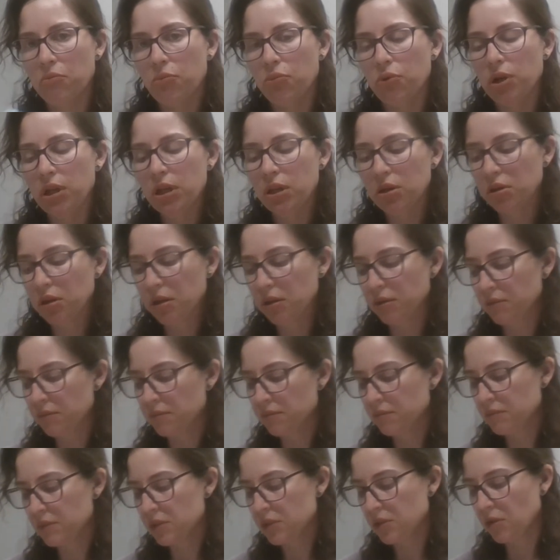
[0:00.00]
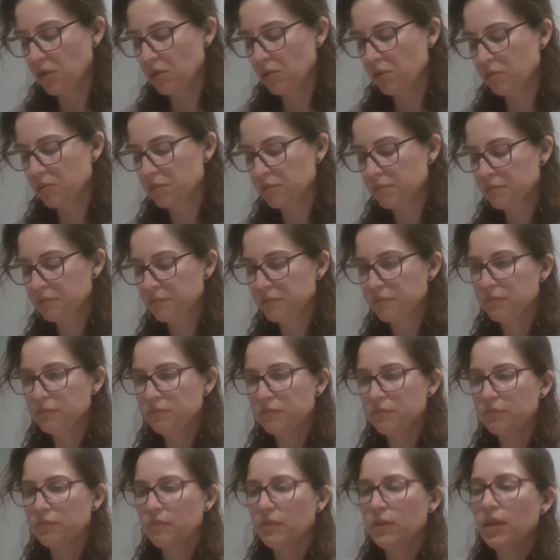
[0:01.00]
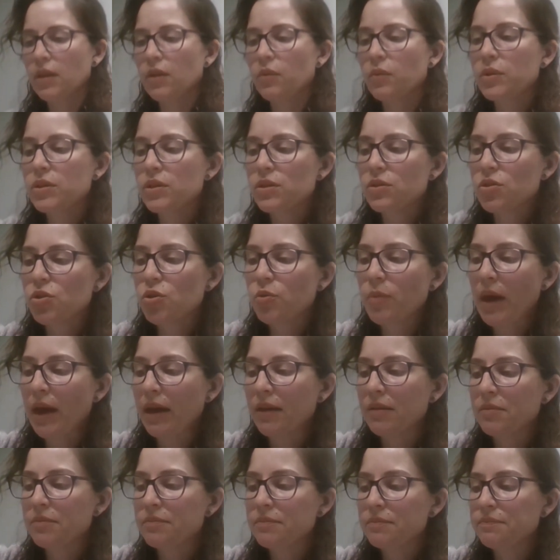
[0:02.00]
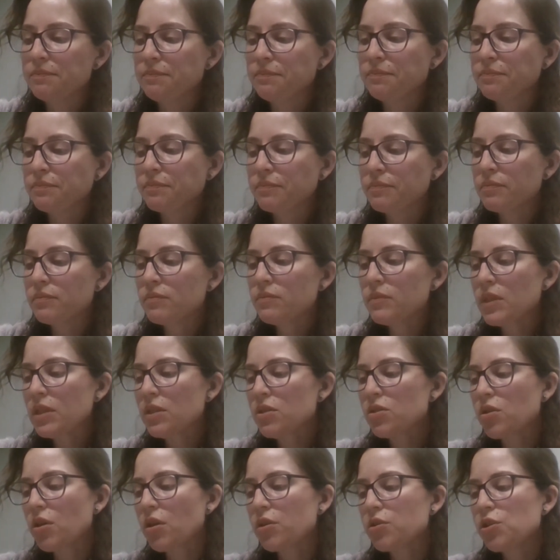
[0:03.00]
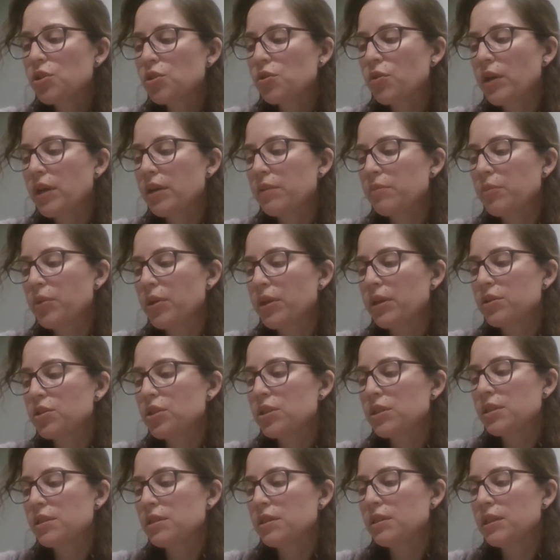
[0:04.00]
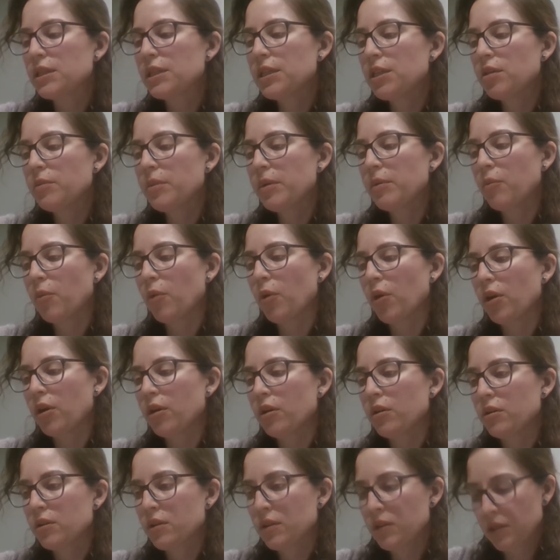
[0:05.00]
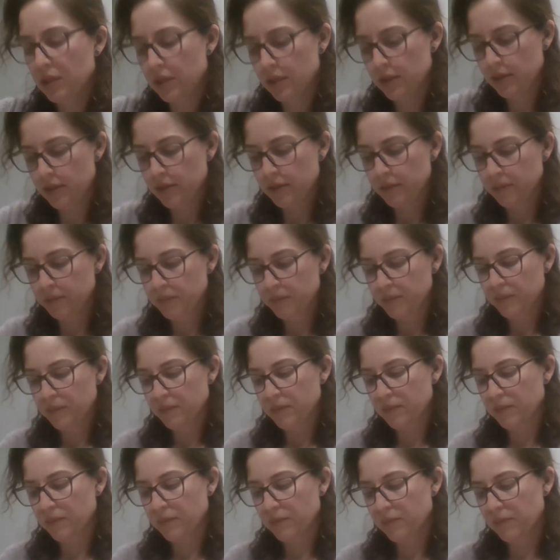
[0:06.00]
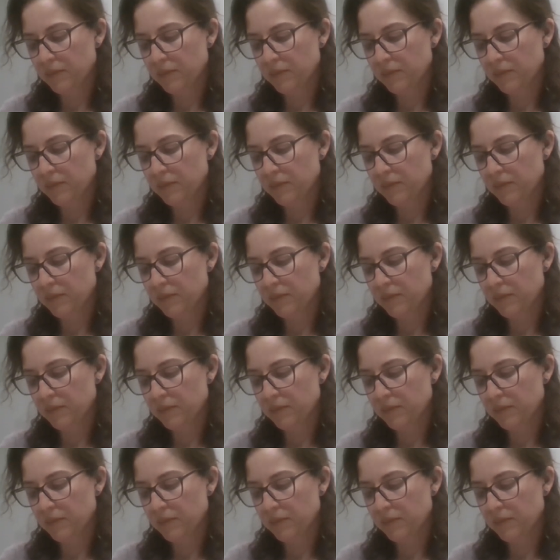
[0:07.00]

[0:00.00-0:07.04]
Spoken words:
pretty good. So it wasn't too bad. So I'll just go ahead and put in just a little bit more. And